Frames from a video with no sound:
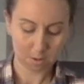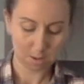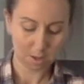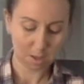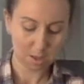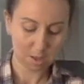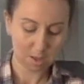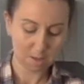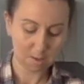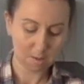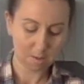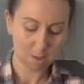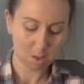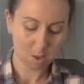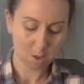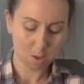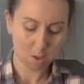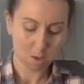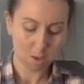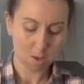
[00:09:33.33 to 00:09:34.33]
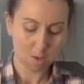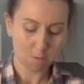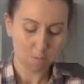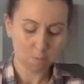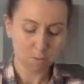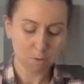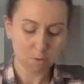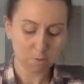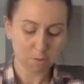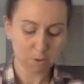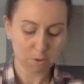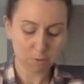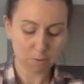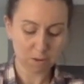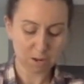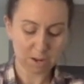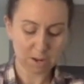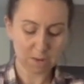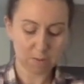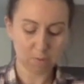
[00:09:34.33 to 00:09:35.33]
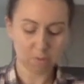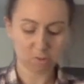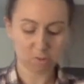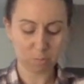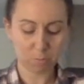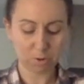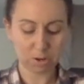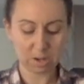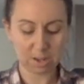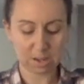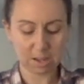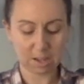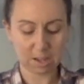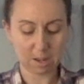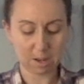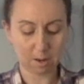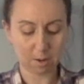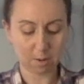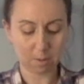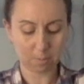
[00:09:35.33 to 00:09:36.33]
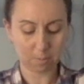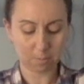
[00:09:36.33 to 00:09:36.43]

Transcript: Okay, move it around, spread it in.